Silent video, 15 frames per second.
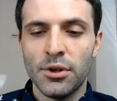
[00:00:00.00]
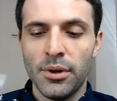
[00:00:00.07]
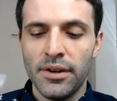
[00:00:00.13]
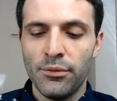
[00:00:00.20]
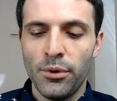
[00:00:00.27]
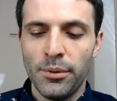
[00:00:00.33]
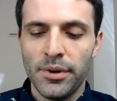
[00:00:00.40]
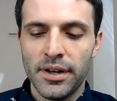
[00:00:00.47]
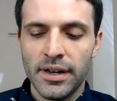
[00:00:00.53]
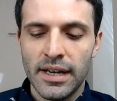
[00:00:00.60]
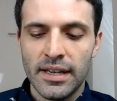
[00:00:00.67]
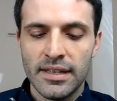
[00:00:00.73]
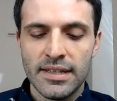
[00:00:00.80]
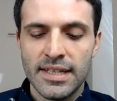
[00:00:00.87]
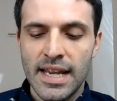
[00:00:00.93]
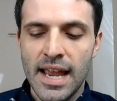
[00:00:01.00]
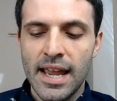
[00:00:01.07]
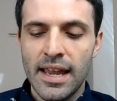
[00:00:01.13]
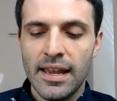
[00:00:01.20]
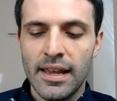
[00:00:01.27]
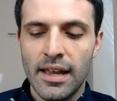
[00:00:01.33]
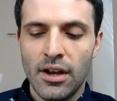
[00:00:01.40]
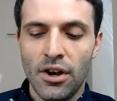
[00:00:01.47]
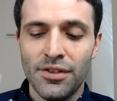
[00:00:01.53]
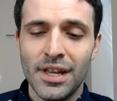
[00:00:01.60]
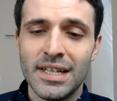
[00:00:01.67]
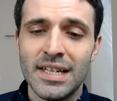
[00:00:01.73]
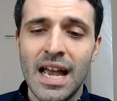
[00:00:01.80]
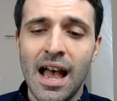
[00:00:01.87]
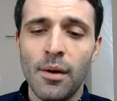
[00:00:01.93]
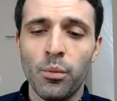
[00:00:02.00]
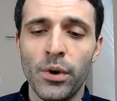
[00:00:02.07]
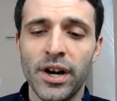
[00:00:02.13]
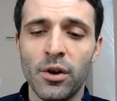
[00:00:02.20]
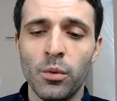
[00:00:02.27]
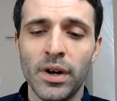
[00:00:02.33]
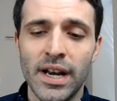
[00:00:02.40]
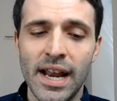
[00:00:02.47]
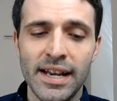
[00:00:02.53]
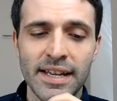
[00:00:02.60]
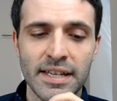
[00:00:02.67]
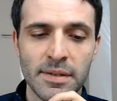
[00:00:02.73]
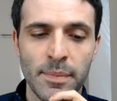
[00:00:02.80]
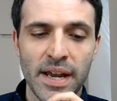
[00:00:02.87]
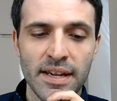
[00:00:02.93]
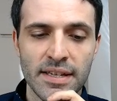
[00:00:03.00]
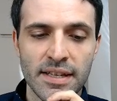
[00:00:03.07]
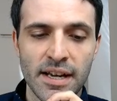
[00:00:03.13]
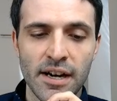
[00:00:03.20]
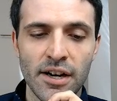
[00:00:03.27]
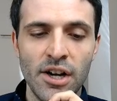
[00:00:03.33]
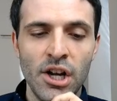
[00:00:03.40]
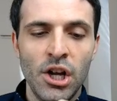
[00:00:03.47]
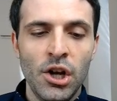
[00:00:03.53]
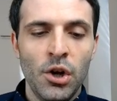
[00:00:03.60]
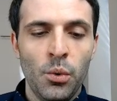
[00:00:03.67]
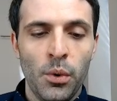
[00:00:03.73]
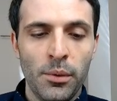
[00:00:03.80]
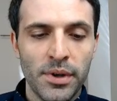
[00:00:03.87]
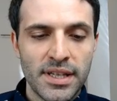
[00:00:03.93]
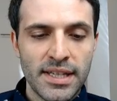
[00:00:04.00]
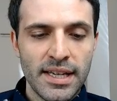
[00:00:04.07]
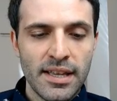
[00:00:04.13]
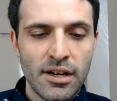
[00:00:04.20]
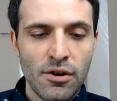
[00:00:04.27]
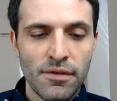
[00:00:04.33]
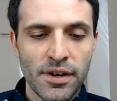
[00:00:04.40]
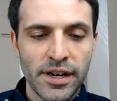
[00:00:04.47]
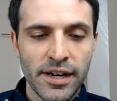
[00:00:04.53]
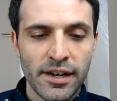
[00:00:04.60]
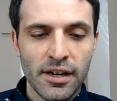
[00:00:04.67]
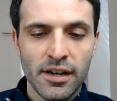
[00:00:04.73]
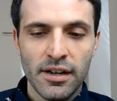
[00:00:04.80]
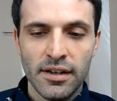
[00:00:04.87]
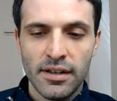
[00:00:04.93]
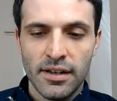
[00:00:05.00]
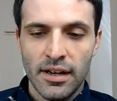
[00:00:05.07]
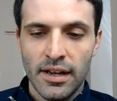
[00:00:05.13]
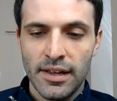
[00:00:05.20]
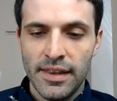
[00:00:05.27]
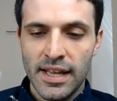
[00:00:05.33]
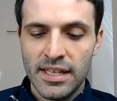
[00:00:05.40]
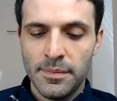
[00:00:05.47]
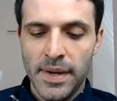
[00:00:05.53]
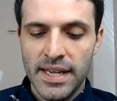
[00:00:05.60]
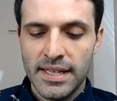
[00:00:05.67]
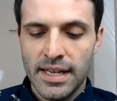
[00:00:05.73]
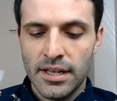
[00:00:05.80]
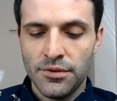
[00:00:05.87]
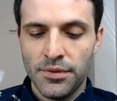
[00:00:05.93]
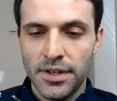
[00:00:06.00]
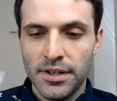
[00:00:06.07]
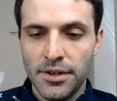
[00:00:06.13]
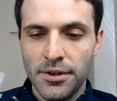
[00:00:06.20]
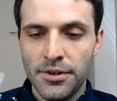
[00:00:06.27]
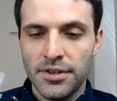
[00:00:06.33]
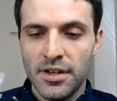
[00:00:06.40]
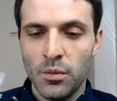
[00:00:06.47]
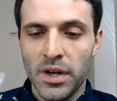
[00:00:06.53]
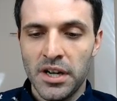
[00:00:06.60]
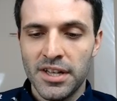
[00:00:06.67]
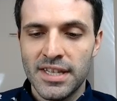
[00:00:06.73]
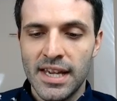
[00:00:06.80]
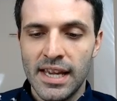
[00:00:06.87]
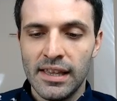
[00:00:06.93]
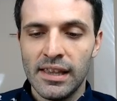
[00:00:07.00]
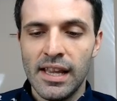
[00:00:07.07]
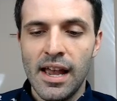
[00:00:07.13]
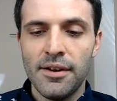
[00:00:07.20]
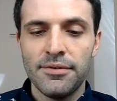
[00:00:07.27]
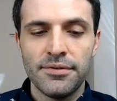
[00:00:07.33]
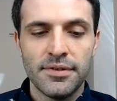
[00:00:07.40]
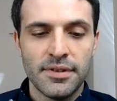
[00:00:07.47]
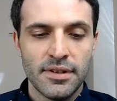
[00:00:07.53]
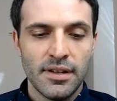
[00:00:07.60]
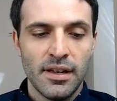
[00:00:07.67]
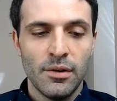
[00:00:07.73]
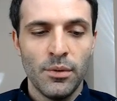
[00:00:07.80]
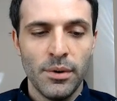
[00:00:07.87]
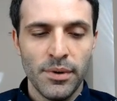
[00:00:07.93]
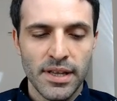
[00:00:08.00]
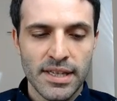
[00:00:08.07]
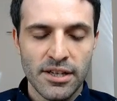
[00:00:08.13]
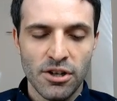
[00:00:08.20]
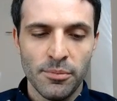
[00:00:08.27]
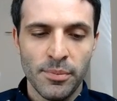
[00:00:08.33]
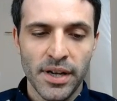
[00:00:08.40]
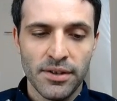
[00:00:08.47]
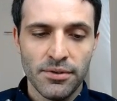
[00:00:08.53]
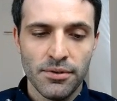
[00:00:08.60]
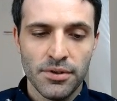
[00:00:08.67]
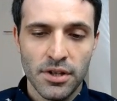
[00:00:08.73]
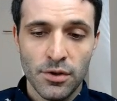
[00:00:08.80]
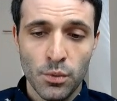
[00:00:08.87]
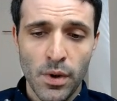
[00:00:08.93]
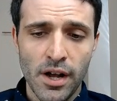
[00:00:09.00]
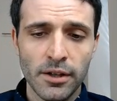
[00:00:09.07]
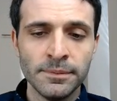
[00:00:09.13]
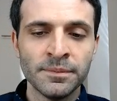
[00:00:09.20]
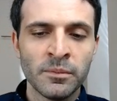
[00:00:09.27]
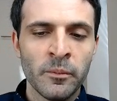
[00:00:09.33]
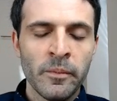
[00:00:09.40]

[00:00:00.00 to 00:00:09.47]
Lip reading: So if we were to say on the top we don't want any space there, we would see that over here that space gets reduced, and we could say left, we want 0 pixels as well.